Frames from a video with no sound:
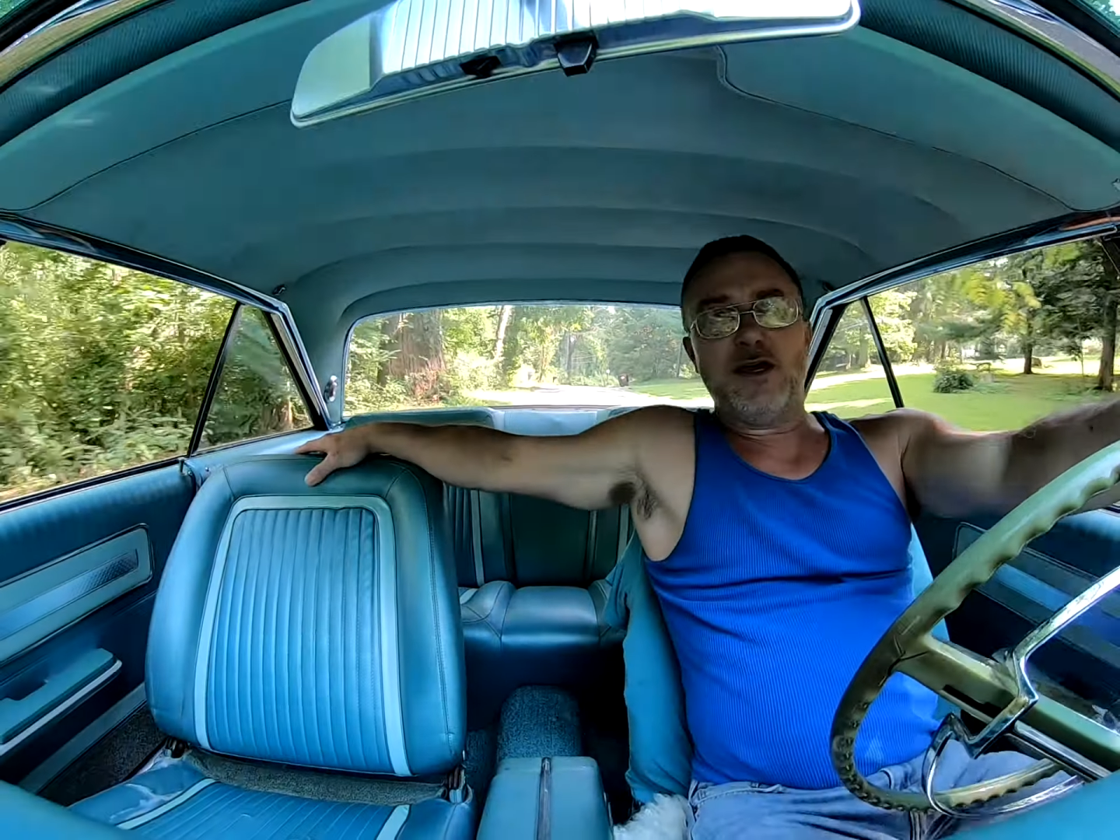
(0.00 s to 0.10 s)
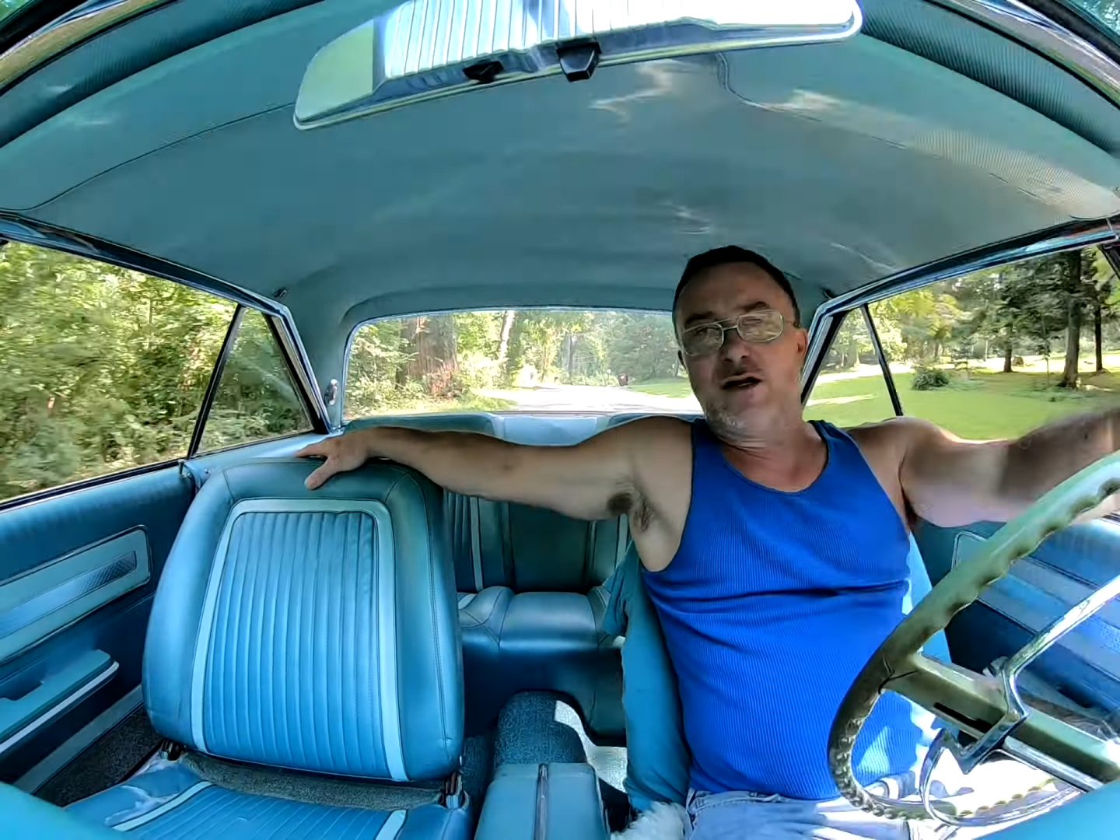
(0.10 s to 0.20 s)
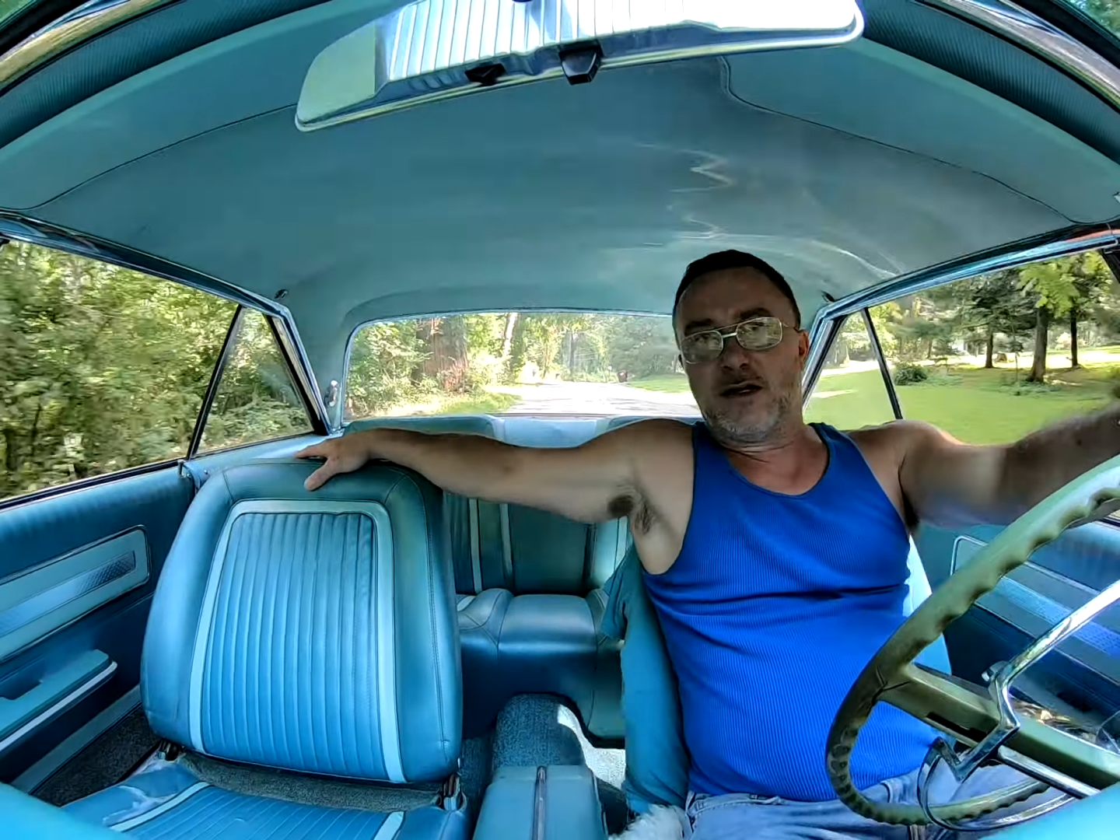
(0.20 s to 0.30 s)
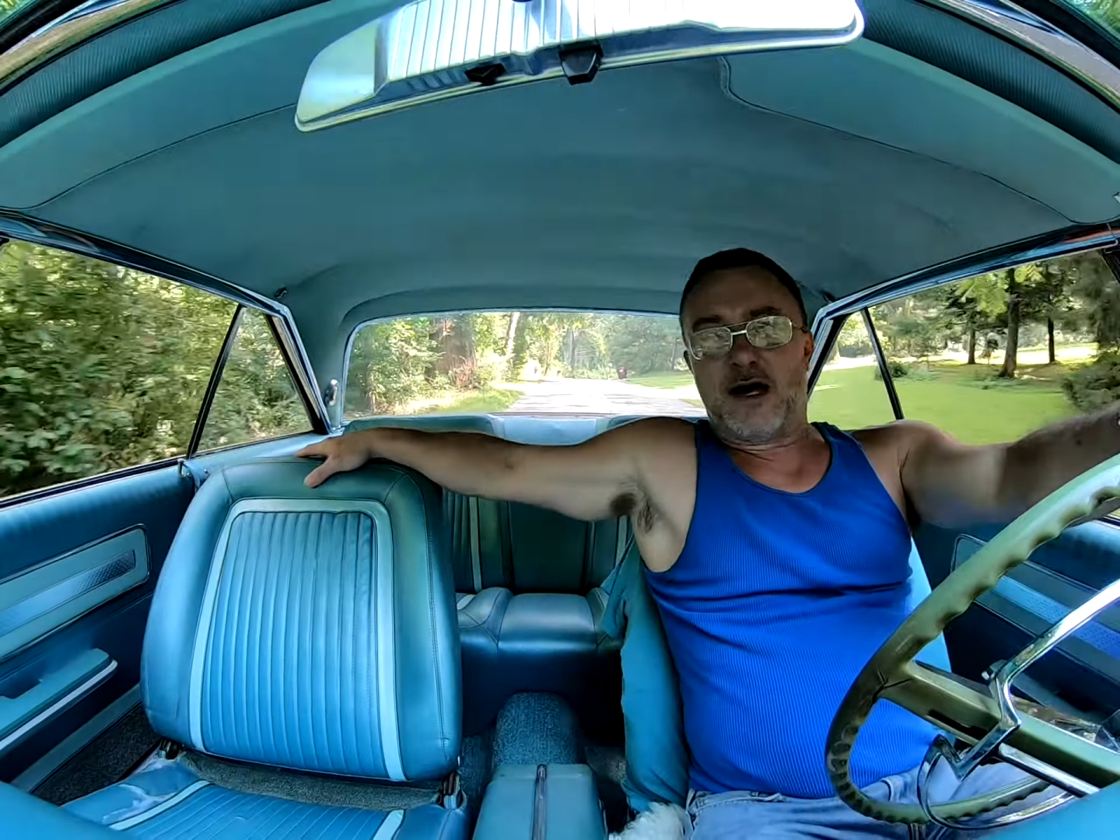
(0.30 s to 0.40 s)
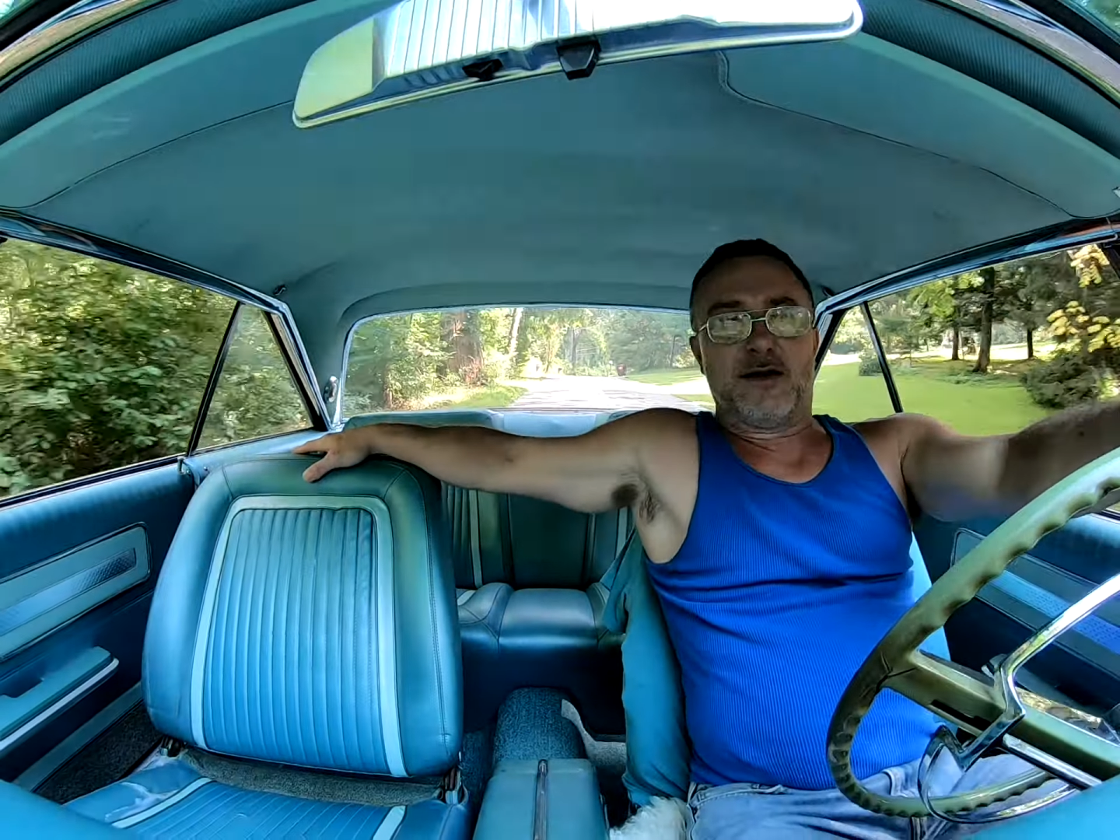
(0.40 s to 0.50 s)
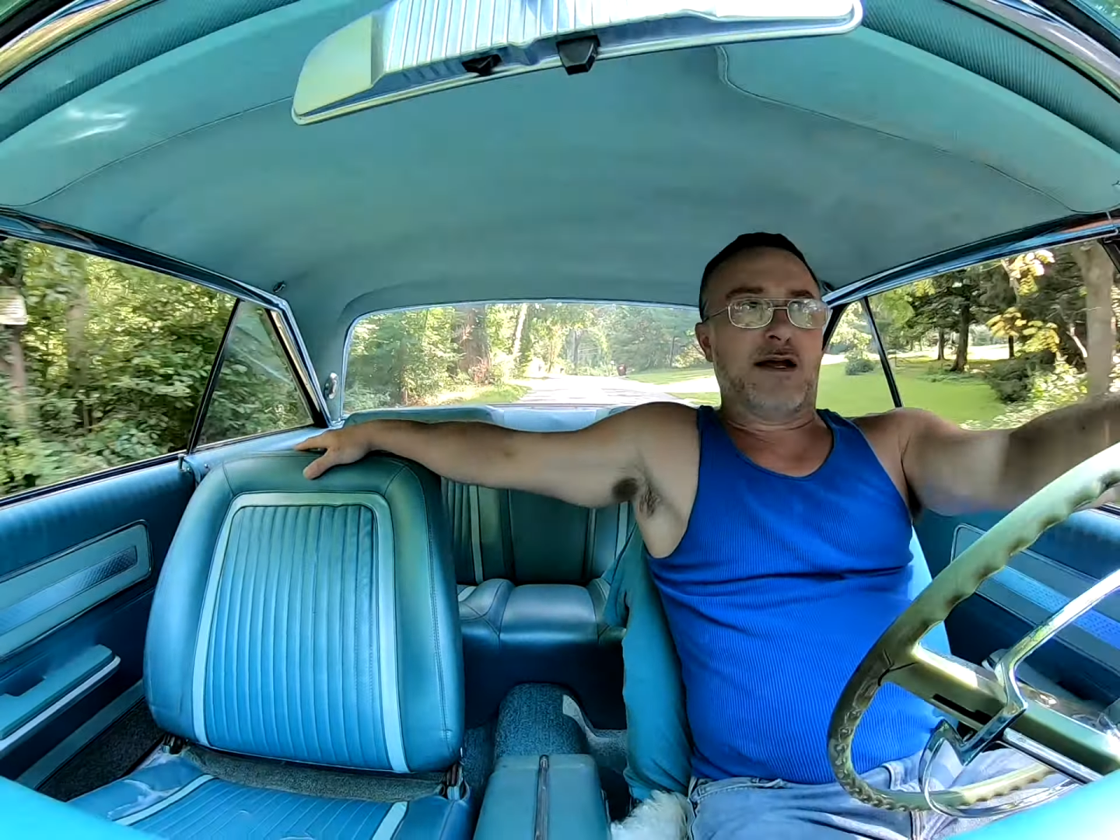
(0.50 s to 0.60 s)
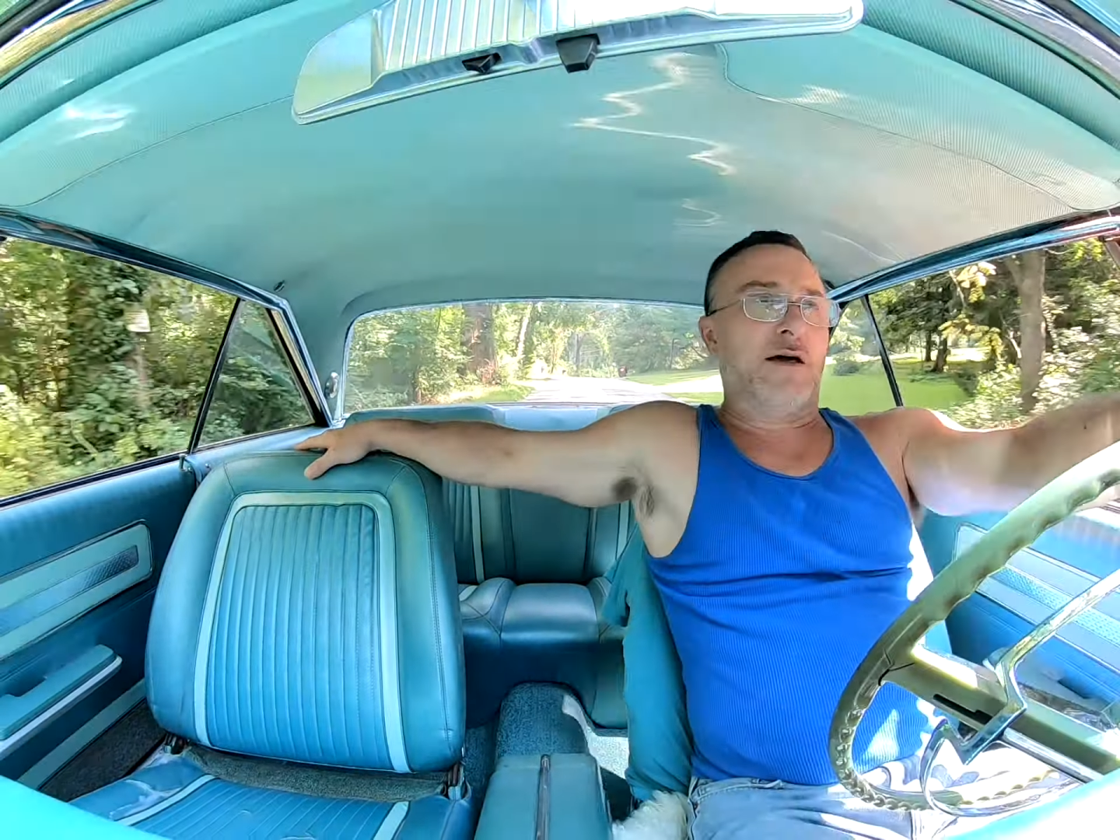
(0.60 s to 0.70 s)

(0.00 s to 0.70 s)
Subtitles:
a lot of